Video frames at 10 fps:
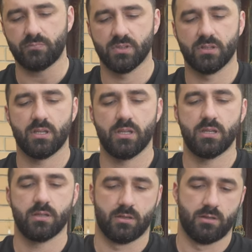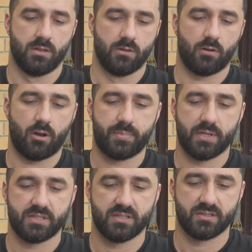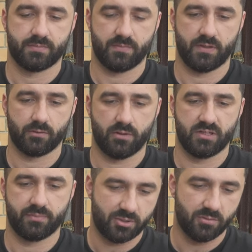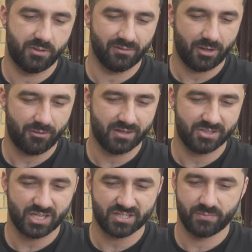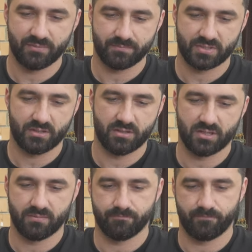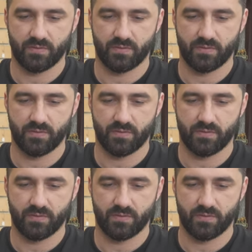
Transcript: The eyepieces, they've got interpupillary adjustment, so you can,